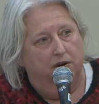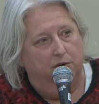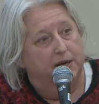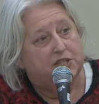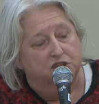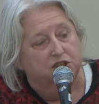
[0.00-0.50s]

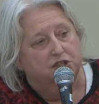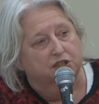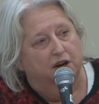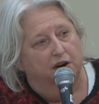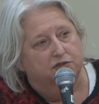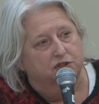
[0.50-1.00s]
question
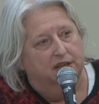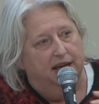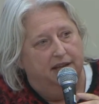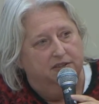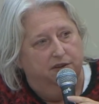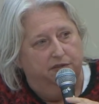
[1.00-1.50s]
of the
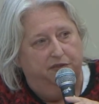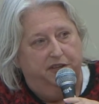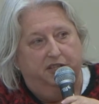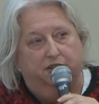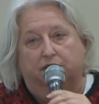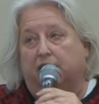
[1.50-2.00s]
Gartner
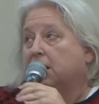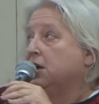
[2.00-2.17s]
figure.